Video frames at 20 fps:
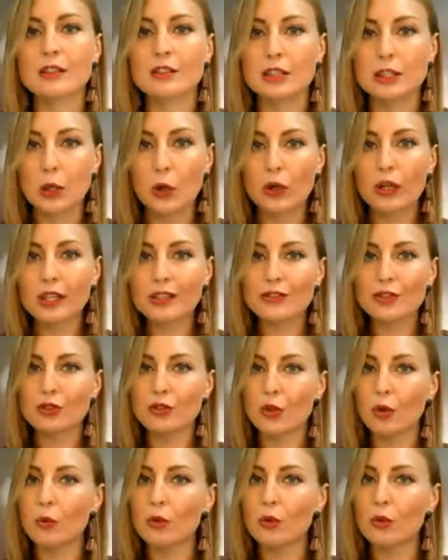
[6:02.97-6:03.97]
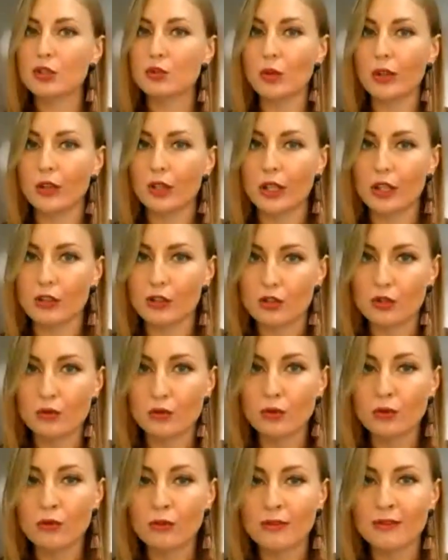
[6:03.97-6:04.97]
as long as you know what you want to
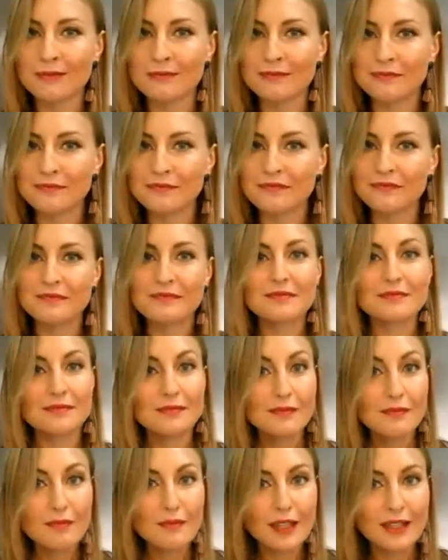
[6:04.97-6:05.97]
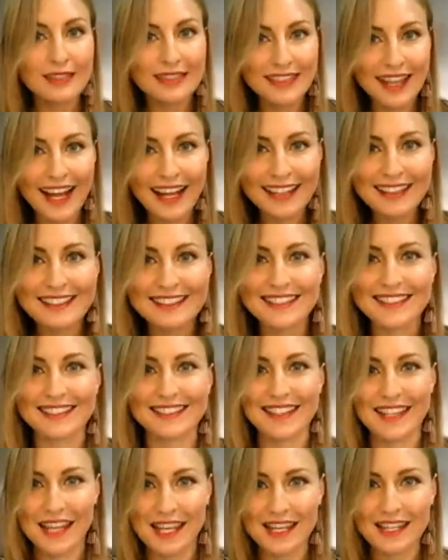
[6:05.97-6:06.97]
do,
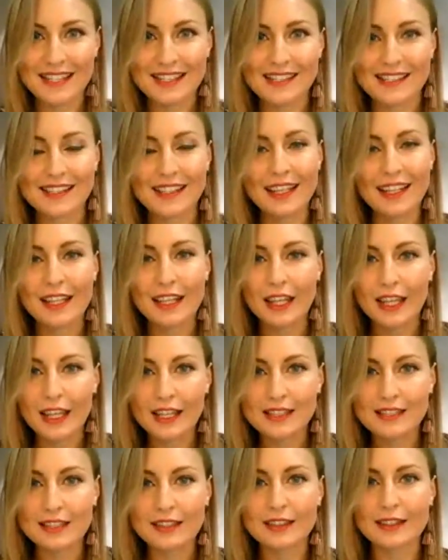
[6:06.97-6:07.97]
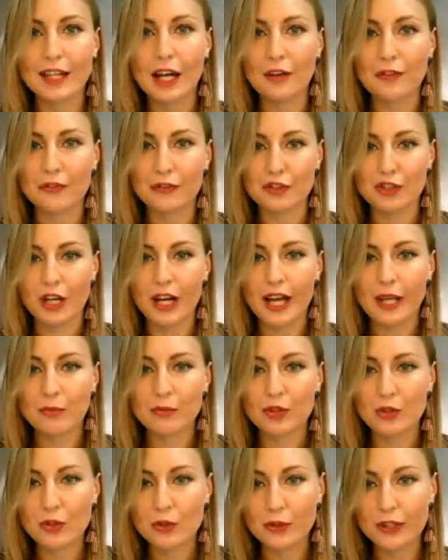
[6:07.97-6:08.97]
90 days is enough
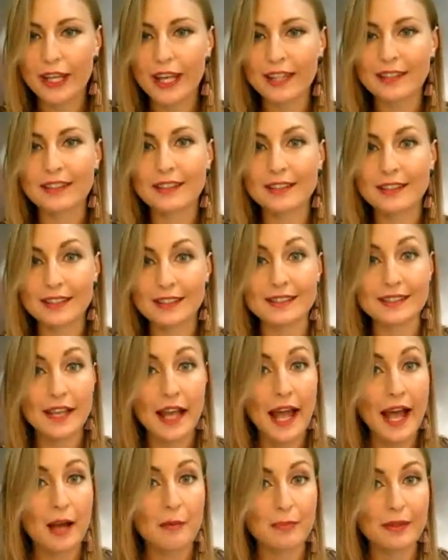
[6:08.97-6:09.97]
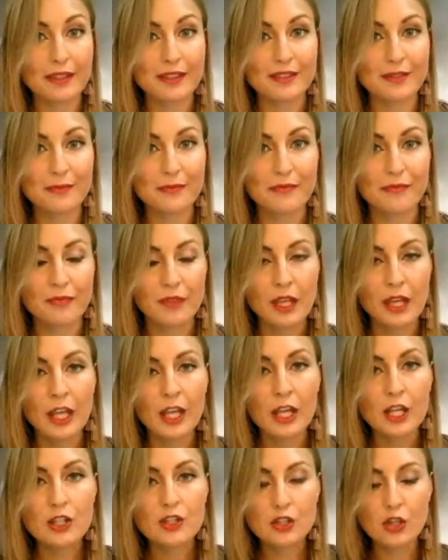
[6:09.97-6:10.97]
time to create this habit.
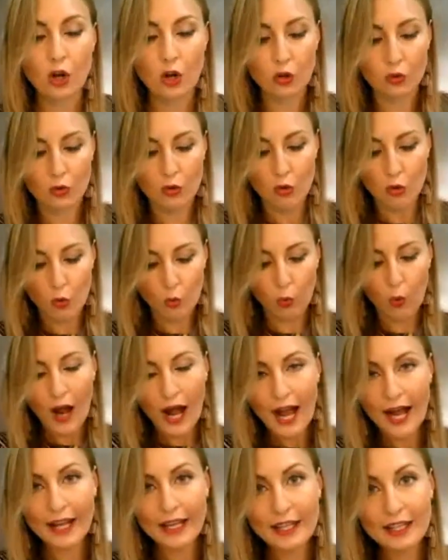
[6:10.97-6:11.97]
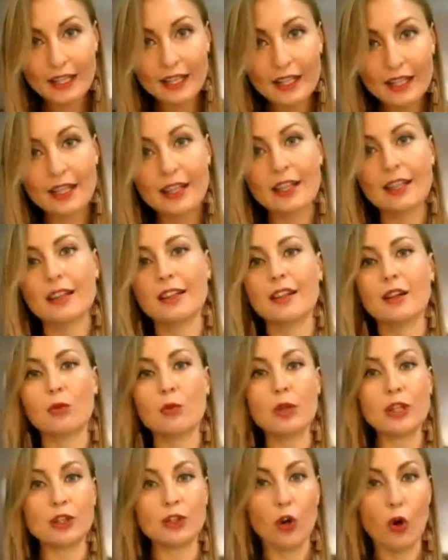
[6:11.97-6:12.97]
So why?
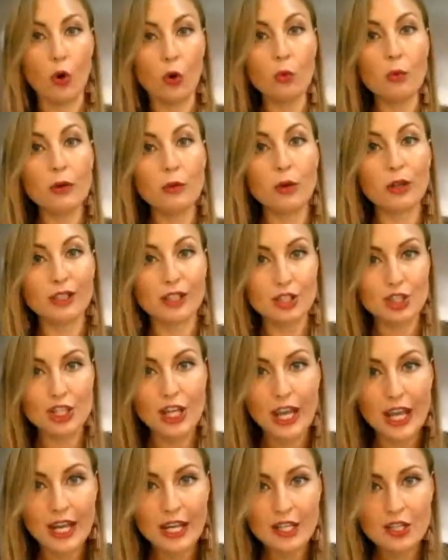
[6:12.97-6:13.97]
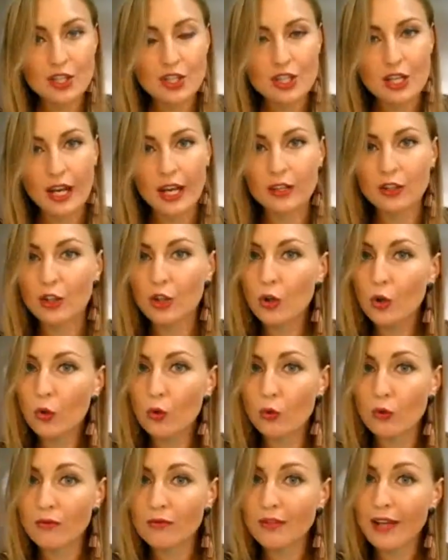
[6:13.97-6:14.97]
We know we want to change, and
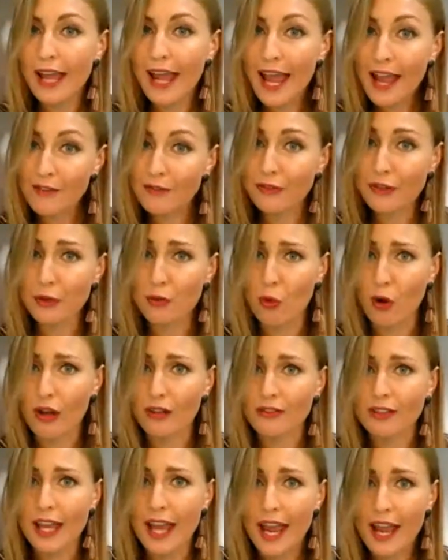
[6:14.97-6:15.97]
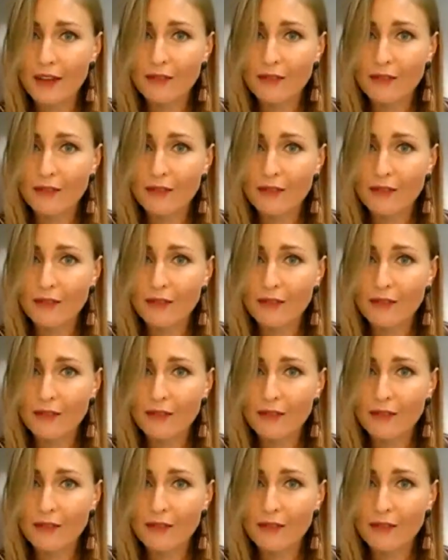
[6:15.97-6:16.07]
who? Everyone